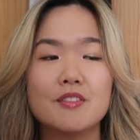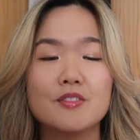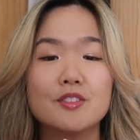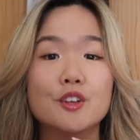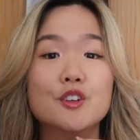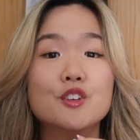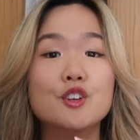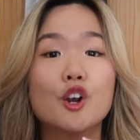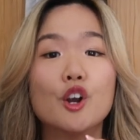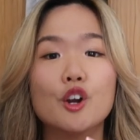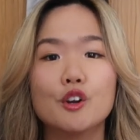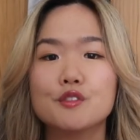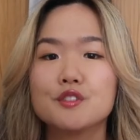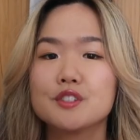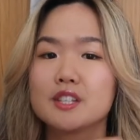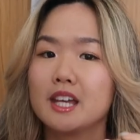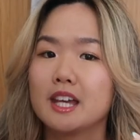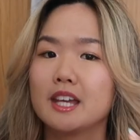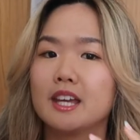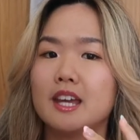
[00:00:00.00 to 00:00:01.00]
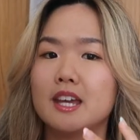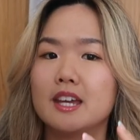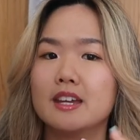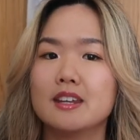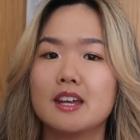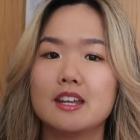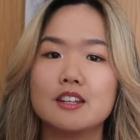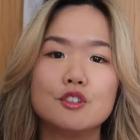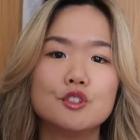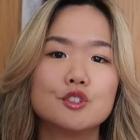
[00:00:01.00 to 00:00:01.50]
the nerves kick
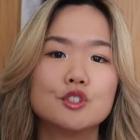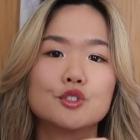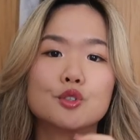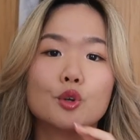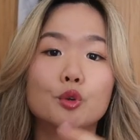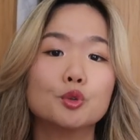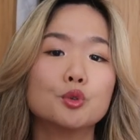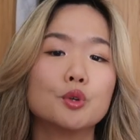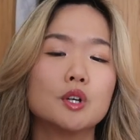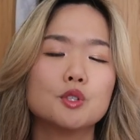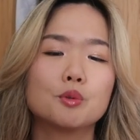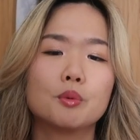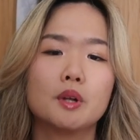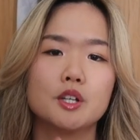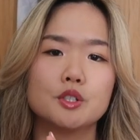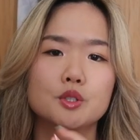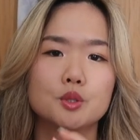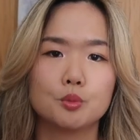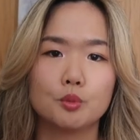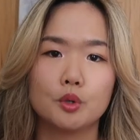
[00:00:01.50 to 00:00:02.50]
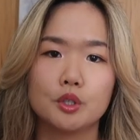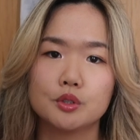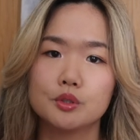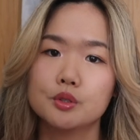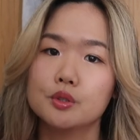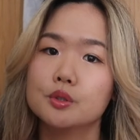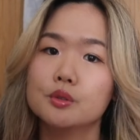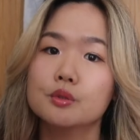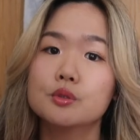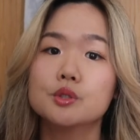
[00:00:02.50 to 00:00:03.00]
in and you just don't do as well as you want
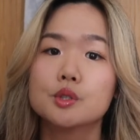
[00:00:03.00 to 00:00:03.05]
to.